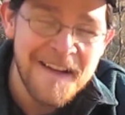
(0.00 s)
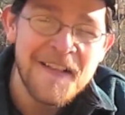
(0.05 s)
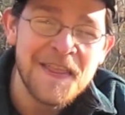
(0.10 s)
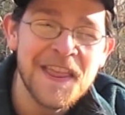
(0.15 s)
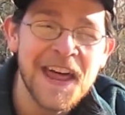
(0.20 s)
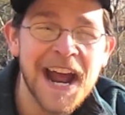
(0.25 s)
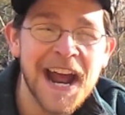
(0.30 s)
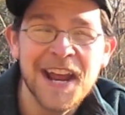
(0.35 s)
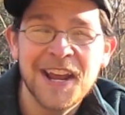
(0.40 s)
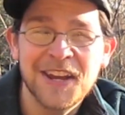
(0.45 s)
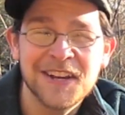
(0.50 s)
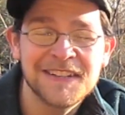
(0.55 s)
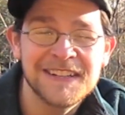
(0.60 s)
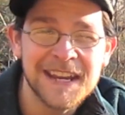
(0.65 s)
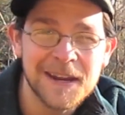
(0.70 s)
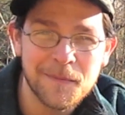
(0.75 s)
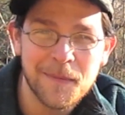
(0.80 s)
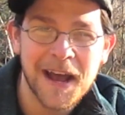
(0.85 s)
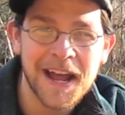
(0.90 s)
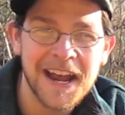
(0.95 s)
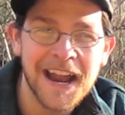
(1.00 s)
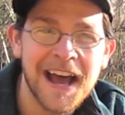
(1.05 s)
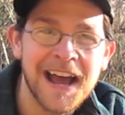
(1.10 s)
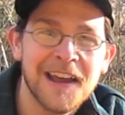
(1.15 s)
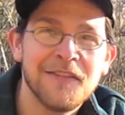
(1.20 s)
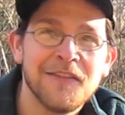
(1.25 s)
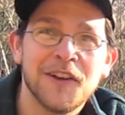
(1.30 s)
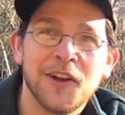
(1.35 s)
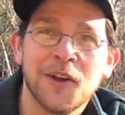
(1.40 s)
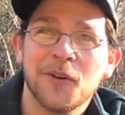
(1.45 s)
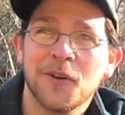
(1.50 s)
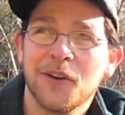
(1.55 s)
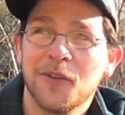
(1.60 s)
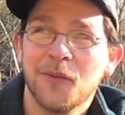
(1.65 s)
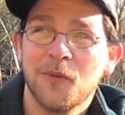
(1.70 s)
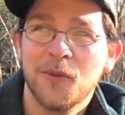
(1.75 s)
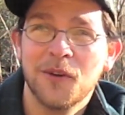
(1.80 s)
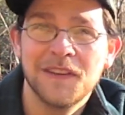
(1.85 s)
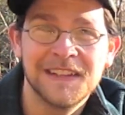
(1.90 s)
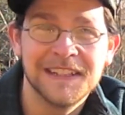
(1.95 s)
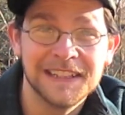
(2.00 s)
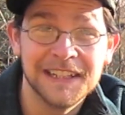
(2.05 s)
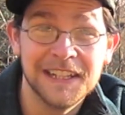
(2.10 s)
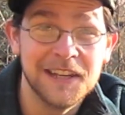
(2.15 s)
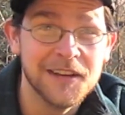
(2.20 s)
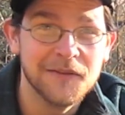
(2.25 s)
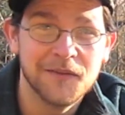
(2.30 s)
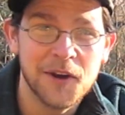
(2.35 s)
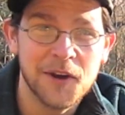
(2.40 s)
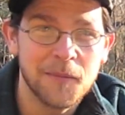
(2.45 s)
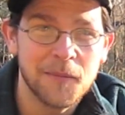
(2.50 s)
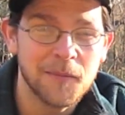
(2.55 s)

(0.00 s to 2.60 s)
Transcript: that I could take my knife and go into the woods and live, no